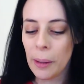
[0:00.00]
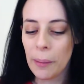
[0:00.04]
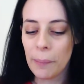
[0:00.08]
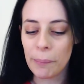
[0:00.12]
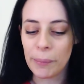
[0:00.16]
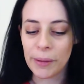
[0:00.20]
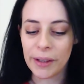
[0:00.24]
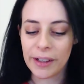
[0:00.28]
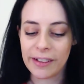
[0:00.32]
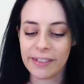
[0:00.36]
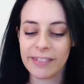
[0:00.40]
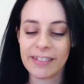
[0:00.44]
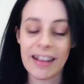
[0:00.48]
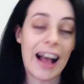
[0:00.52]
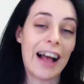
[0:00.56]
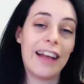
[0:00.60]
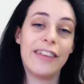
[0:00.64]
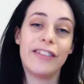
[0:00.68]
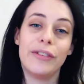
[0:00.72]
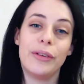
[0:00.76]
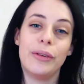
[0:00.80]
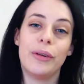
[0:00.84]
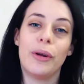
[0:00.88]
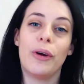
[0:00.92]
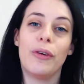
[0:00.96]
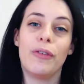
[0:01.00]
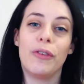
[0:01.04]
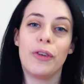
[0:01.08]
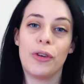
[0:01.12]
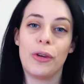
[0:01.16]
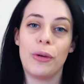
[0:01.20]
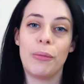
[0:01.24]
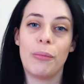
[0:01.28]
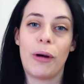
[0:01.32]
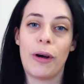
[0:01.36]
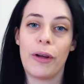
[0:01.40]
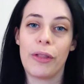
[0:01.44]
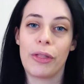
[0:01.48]
Because as you know, if you're
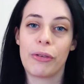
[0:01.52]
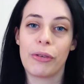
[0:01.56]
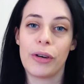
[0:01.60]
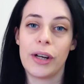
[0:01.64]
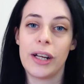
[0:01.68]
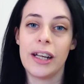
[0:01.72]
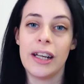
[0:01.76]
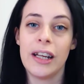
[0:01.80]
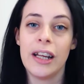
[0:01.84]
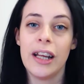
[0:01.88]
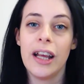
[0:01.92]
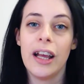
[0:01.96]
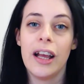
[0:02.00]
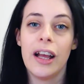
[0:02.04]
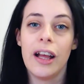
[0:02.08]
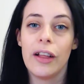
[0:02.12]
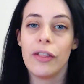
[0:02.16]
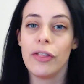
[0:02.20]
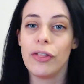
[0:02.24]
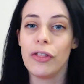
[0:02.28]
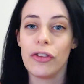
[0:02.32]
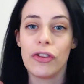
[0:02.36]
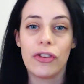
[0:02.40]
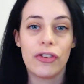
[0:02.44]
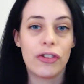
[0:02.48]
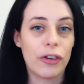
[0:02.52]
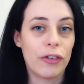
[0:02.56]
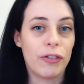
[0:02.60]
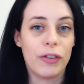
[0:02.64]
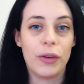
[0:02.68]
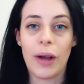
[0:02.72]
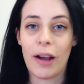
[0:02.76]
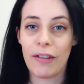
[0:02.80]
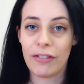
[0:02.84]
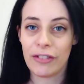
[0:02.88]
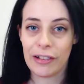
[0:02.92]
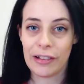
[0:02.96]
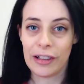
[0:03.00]
doing part 3, the stuff you
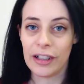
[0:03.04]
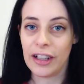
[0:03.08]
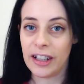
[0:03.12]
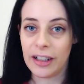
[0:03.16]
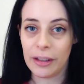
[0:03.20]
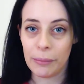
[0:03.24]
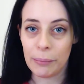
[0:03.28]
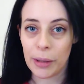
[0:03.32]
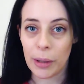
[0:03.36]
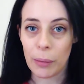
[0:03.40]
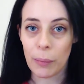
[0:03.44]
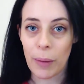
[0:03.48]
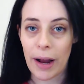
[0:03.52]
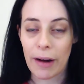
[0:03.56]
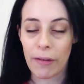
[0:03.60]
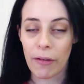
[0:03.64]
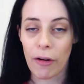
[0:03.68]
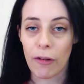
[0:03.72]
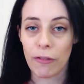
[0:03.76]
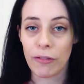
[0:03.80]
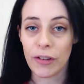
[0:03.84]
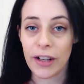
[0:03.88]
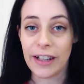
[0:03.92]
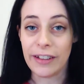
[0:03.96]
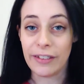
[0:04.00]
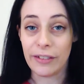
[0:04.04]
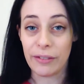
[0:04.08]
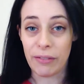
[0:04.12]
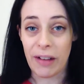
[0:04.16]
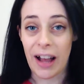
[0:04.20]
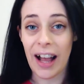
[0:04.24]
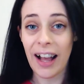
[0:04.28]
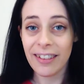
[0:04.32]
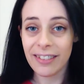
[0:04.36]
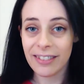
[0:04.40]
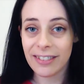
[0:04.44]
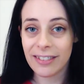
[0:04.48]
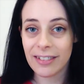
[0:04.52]
have to learn and be aware of is
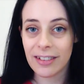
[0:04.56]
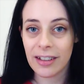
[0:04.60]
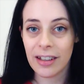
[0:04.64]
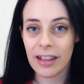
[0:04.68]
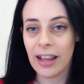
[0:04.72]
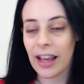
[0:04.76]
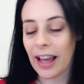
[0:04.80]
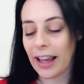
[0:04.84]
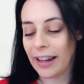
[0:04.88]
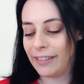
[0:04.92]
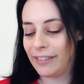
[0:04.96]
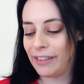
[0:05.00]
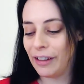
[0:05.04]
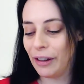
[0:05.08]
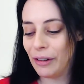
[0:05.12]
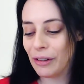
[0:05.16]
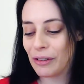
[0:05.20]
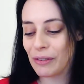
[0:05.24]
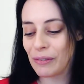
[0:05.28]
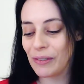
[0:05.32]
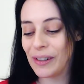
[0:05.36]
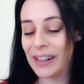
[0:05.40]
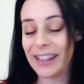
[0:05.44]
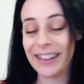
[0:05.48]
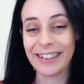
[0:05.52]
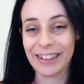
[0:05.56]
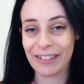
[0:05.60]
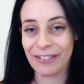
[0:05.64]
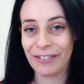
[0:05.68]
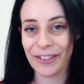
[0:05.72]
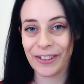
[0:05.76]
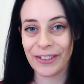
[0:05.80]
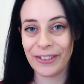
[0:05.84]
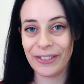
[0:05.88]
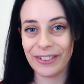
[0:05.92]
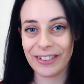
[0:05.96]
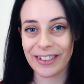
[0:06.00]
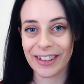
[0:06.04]
vast. And so it's really
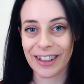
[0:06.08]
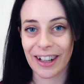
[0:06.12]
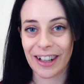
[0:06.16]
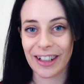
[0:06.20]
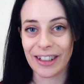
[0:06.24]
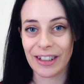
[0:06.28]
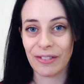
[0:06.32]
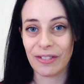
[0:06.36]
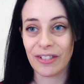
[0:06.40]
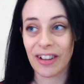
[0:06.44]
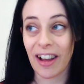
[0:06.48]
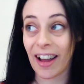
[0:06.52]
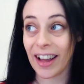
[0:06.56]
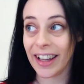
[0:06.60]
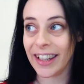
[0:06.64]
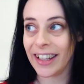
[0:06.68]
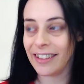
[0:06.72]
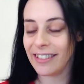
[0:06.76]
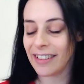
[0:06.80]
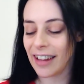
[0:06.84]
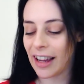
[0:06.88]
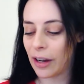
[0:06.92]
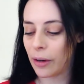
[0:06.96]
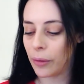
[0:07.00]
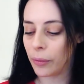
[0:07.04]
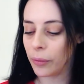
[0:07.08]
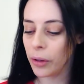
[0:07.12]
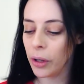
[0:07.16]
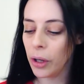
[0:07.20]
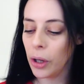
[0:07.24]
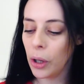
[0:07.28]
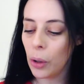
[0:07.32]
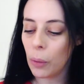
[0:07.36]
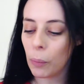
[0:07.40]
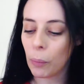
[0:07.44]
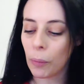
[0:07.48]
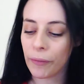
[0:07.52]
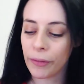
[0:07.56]
difficult to kind of tie it down.
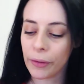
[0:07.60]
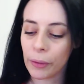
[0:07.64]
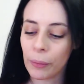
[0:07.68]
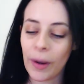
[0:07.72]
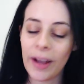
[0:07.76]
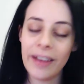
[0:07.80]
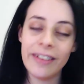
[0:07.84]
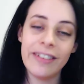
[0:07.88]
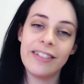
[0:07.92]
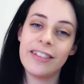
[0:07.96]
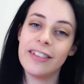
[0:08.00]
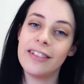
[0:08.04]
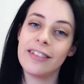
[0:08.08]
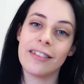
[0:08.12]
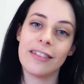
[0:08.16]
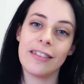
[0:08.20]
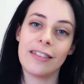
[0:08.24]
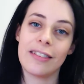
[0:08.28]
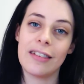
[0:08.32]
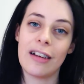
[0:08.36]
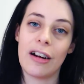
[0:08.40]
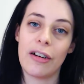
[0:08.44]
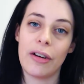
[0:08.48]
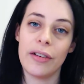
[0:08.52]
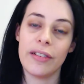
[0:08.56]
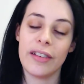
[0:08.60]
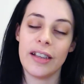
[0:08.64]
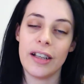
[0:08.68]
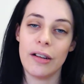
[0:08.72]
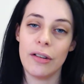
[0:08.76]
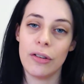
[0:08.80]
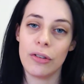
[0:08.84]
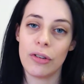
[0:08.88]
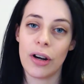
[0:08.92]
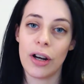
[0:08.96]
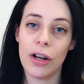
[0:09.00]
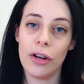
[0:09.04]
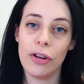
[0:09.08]
What the questions and scenarios here are
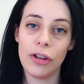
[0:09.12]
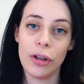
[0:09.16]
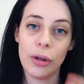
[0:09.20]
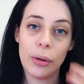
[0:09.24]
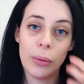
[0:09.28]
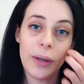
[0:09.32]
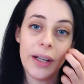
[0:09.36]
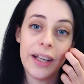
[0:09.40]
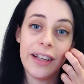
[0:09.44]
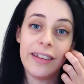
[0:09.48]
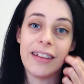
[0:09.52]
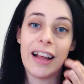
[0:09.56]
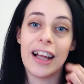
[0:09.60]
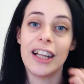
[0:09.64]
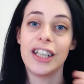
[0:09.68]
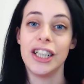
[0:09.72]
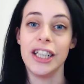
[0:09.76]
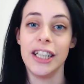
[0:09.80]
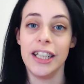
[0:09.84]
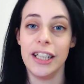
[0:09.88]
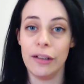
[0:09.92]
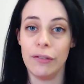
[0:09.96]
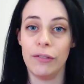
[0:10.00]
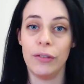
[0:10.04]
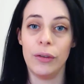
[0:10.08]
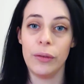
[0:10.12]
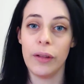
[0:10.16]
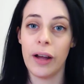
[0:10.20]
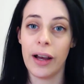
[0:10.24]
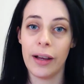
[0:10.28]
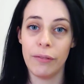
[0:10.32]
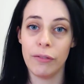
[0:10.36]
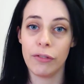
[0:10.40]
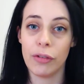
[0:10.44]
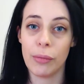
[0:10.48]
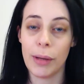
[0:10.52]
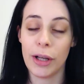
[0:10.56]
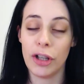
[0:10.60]
trying to do is actually give you that
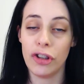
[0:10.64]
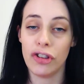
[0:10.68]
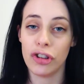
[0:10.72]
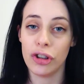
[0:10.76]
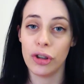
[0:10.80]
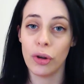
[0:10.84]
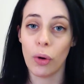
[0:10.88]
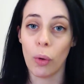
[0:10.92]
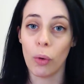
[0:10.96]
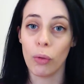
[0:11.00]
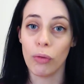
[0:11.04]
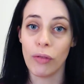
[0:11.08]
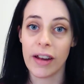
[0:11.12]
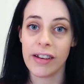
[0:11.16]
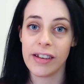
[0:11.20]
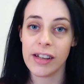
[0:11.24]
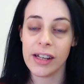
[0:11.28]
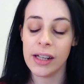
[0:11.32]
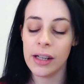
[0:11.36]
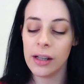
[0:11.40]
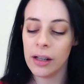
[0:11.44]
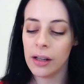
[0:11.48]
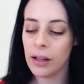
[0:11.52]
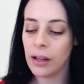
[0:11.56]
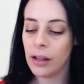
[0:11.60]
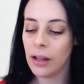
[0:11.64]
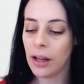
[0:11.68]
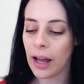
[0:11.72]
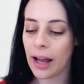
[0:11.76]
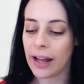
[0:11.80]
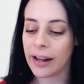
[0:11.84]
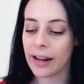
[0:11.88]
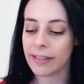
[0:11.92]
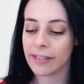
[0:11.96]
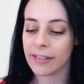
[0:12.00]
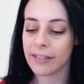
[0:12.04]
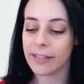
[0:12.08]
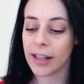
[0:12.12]
information already. And
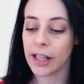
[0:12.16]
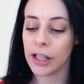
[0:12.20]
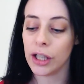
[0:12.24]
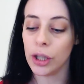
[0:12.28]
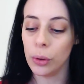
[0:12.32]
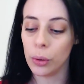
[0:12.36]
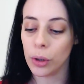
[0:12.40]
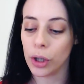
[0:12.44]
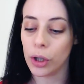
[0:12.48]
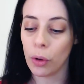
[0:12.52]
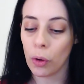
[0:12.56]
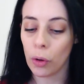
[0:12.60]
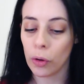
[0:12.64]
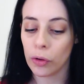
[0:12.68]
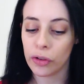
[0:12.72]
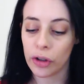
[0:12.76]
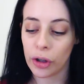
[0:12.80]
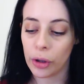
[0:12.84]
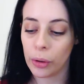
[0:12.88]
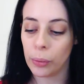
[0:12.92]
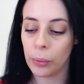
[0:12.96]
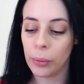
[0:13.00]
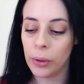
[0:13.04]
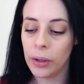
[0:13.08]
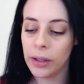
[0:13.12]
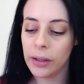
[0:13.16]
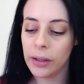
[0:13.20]
as I say, you can also